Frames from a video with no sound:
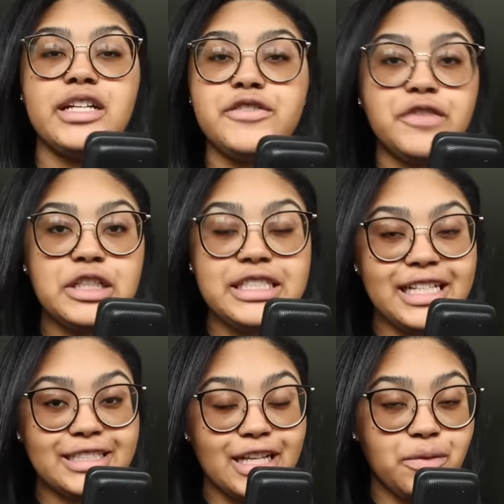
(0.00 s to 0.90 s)
It's fully
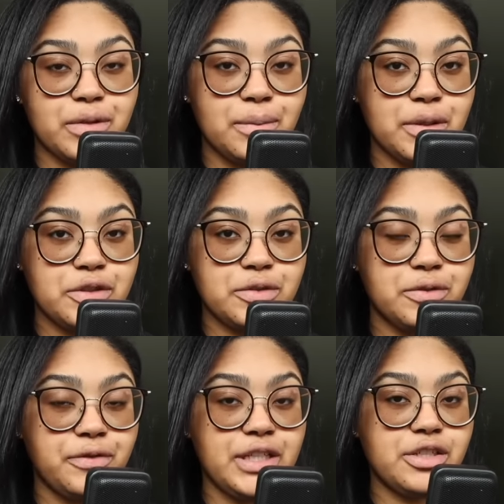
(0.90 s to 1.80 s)
decked out with a bunch of
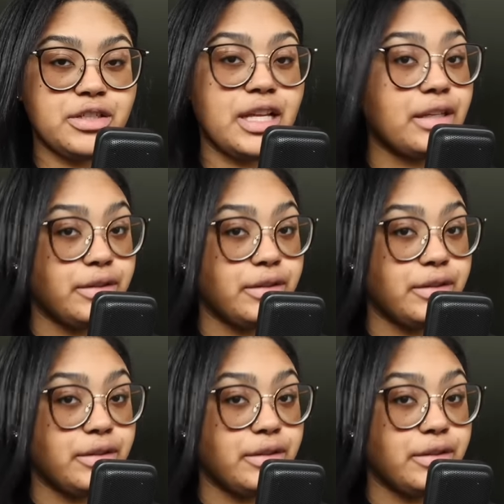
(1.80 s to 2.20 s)
cool features like